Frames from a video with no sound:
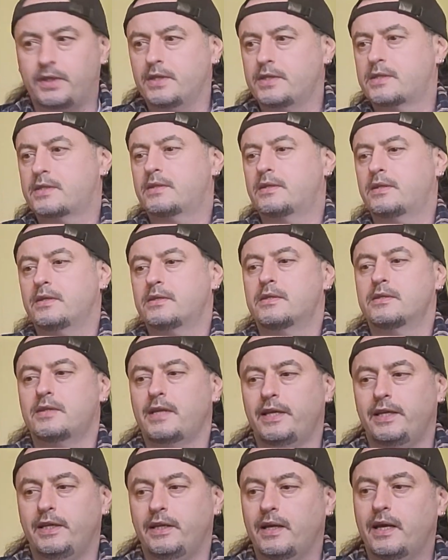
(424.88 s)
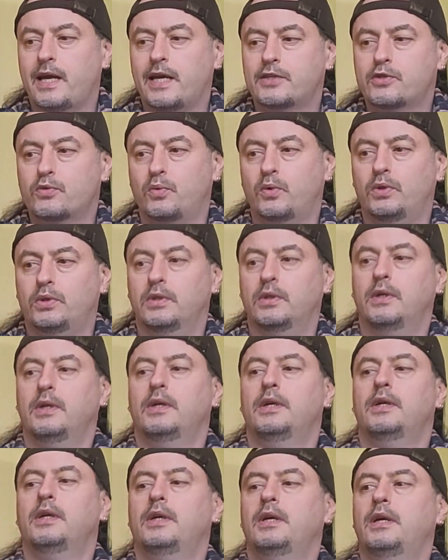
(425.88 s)
this is a
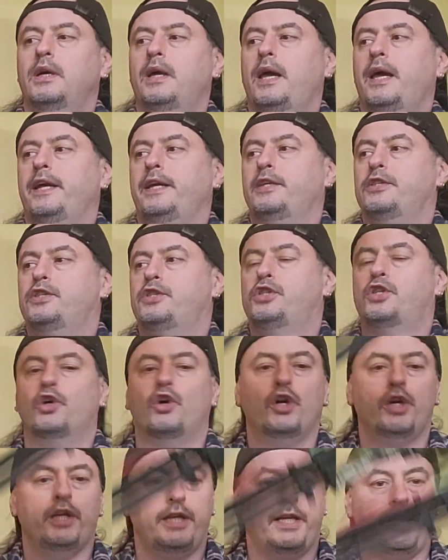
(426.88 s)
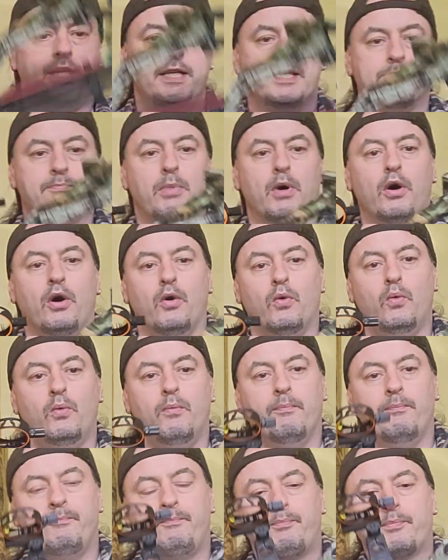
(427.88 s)
Chinese bow.
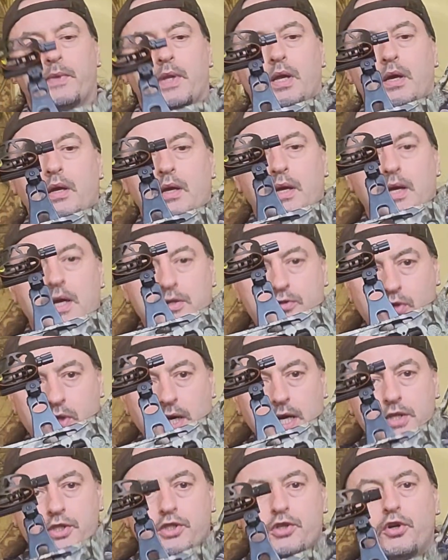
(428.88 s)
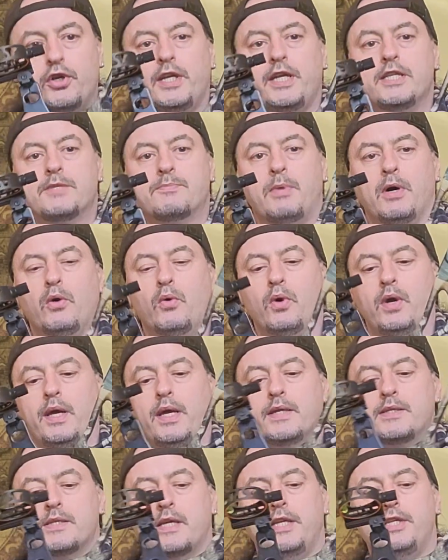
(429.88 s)
As regards Chinese bow,
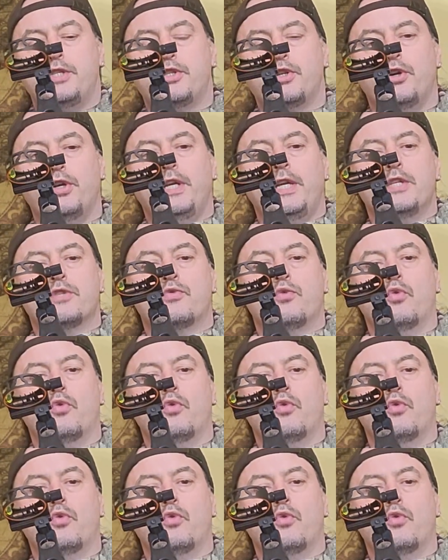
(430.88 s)
it's a Chinese